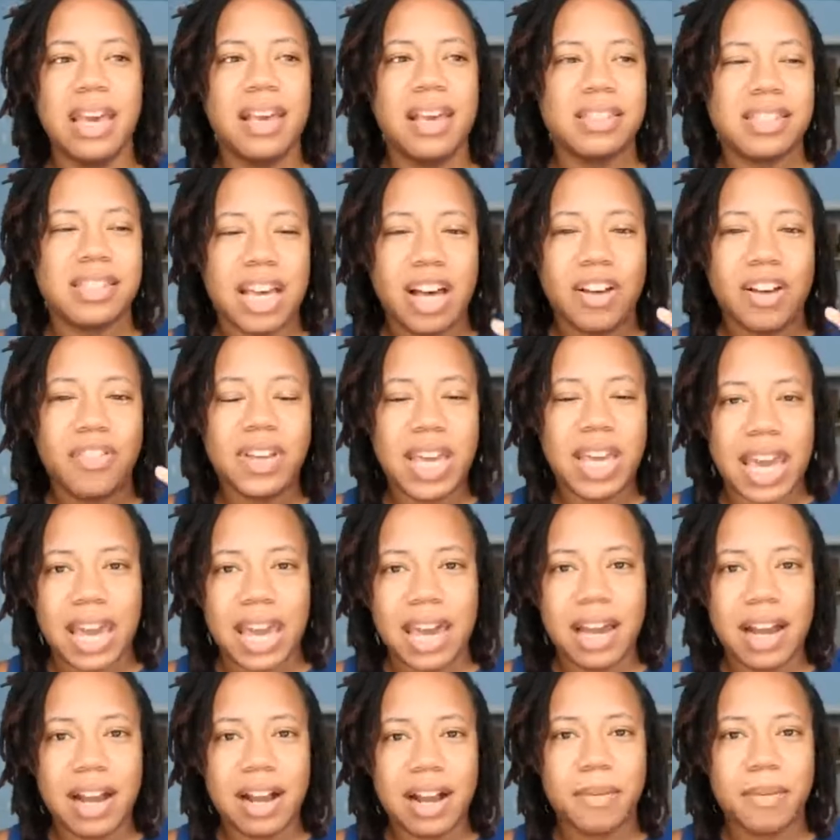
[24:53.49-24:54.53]

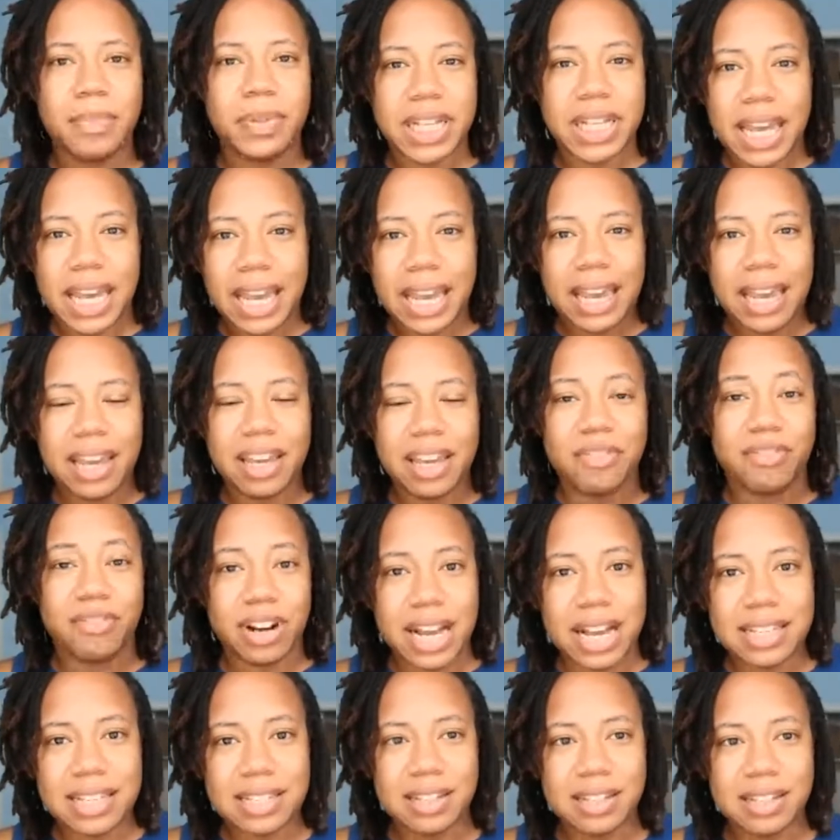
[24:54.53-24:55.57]
Self-care, play, and
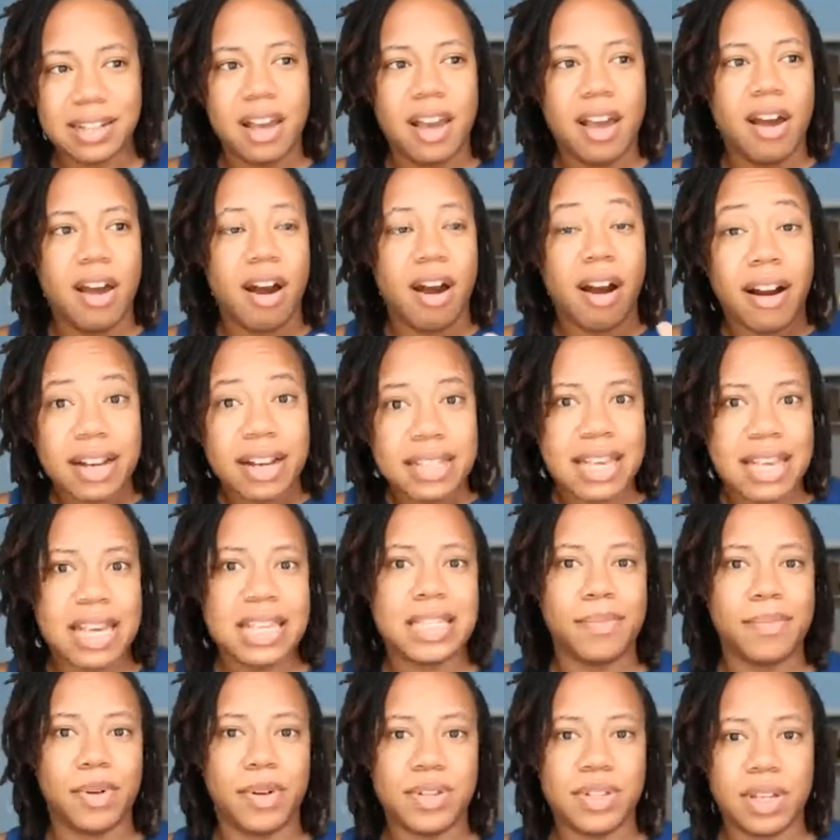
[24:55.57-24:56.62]
rest are
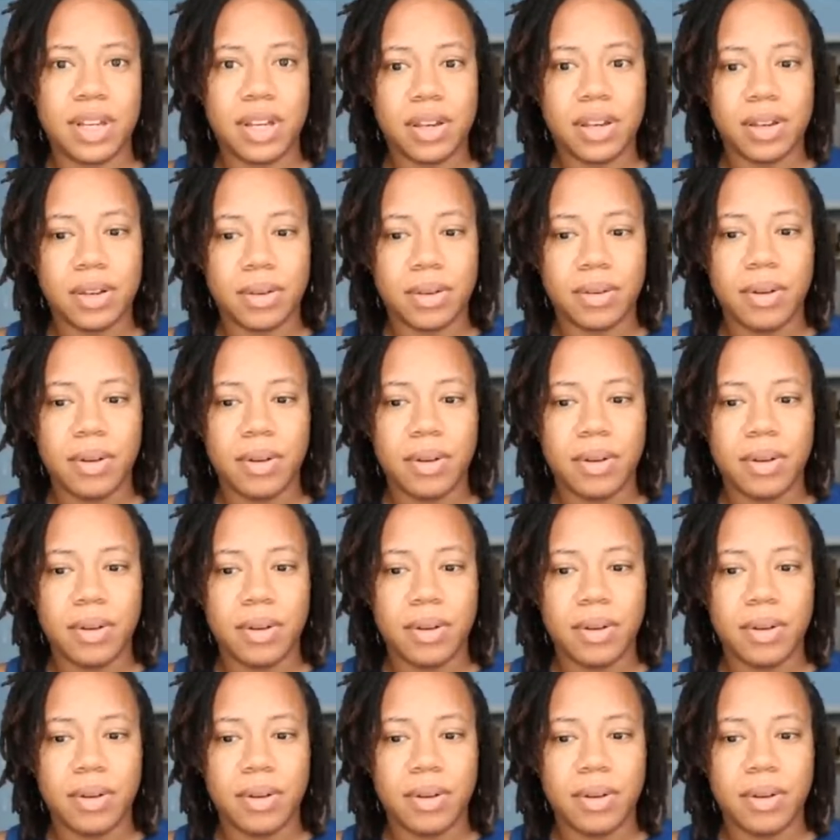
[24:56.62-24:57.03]
accessible to you.